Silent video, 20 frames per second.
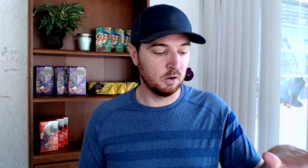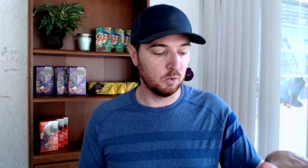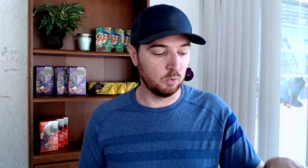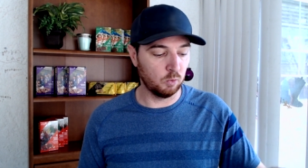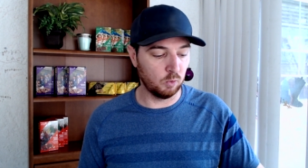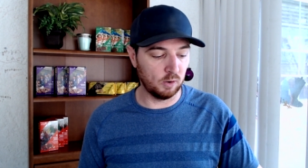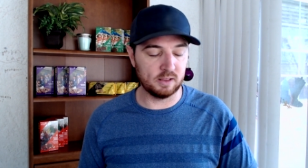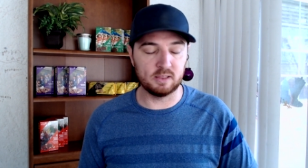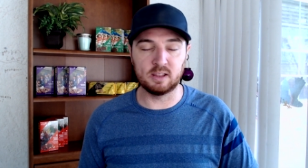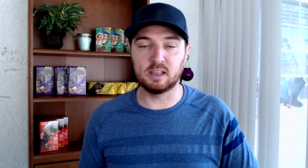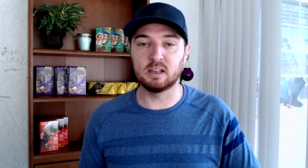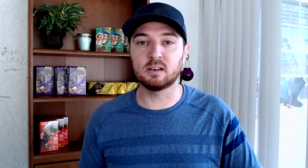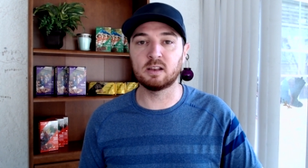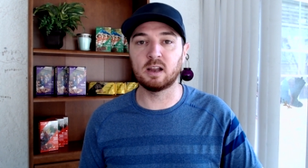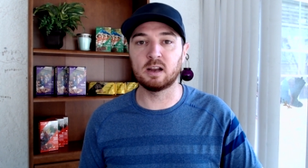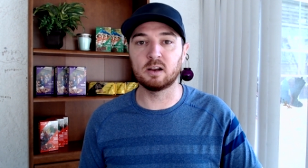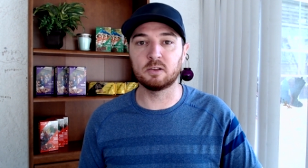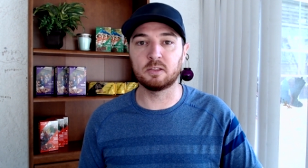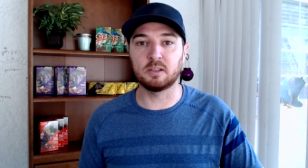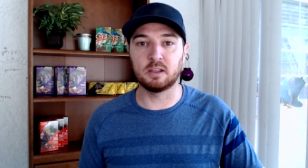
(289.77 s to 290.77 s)
read the
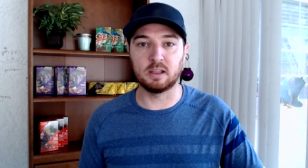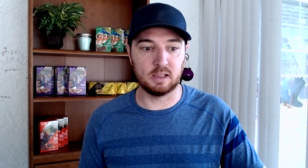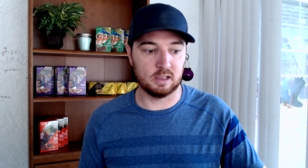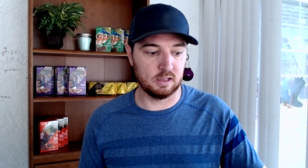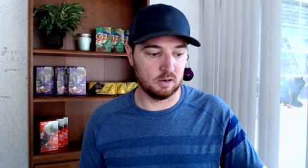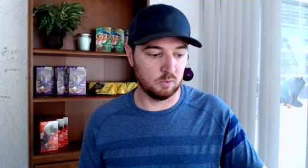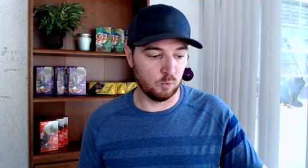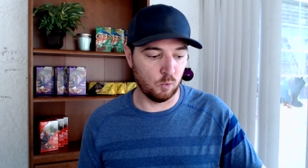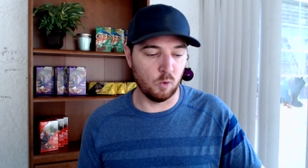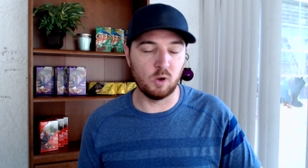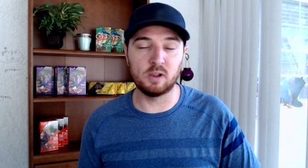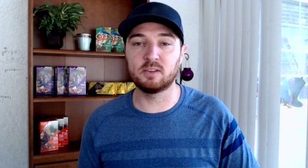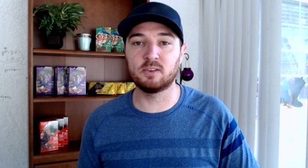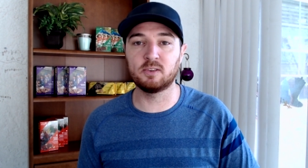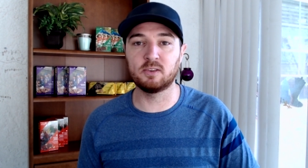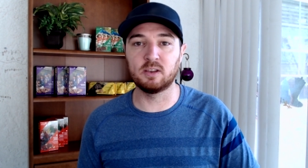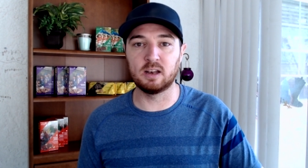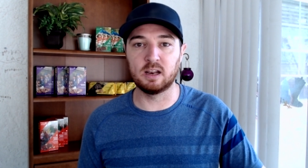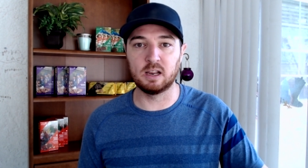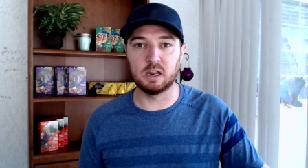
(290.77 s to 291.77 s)
entire thing in one
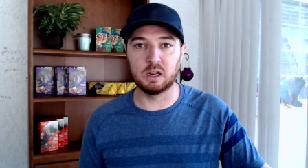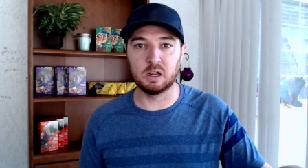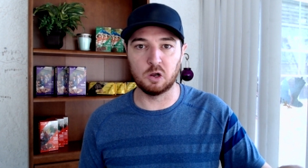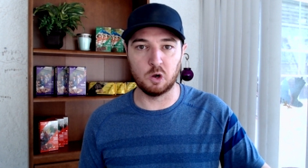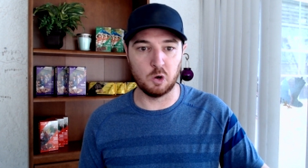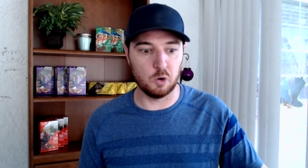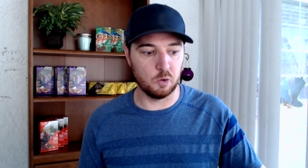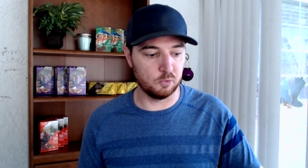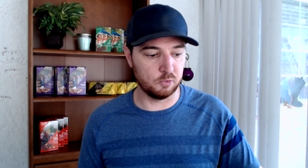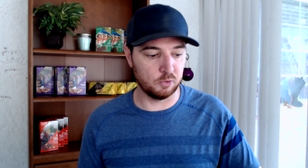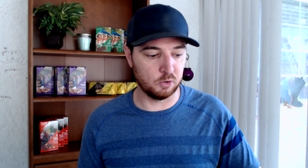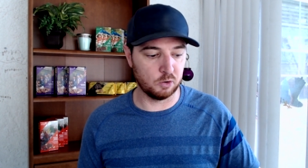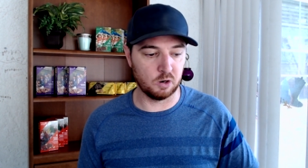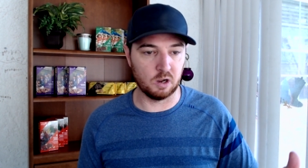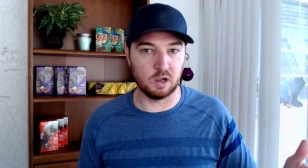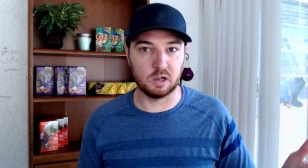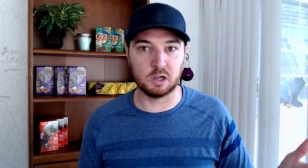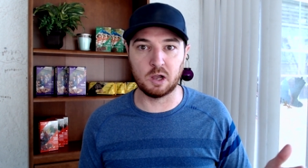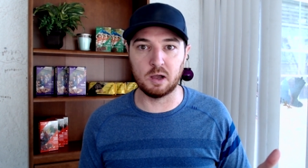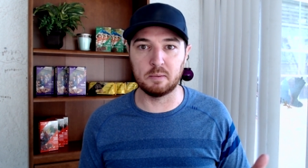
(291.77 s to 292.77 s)
sitting over
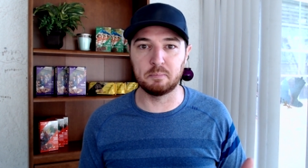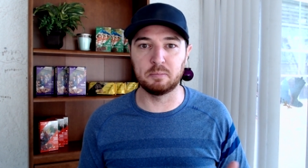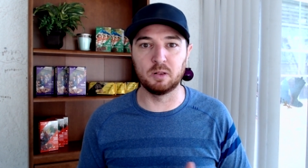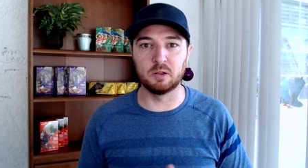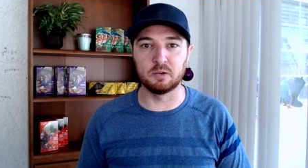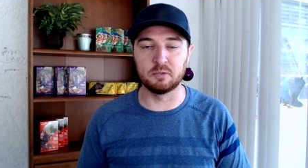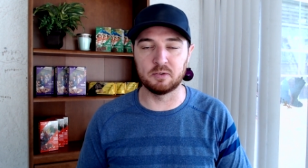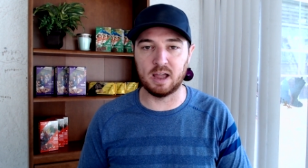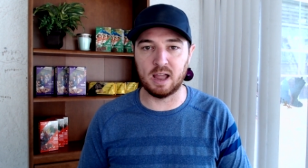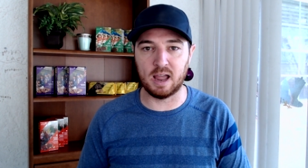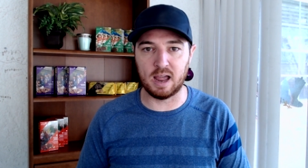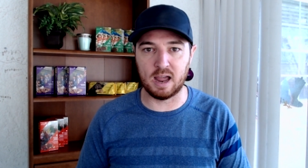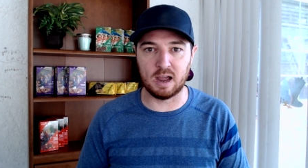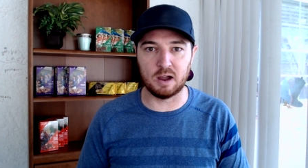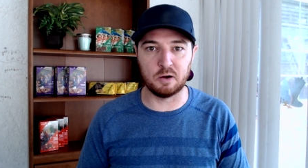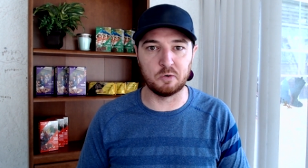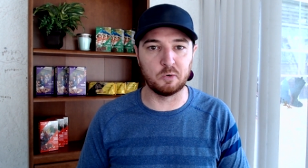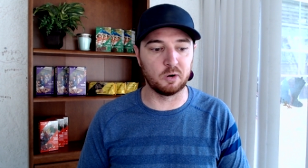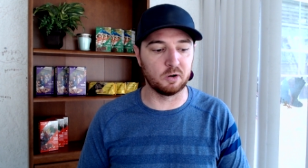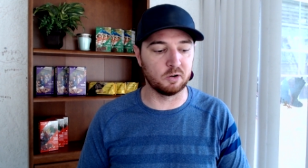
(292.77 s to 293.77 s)
a couple of
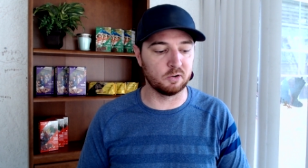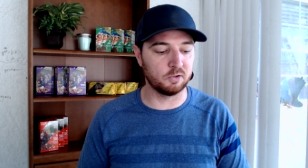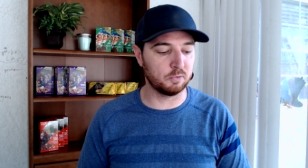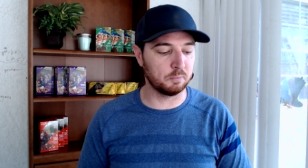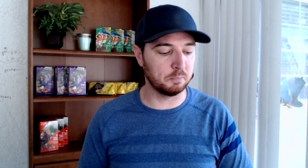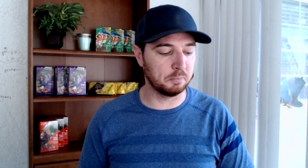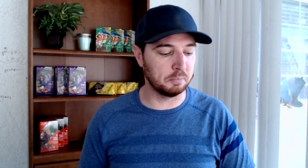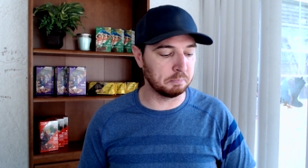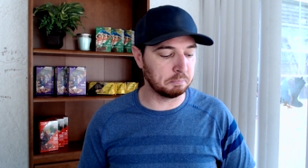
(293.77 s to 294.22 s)
hours.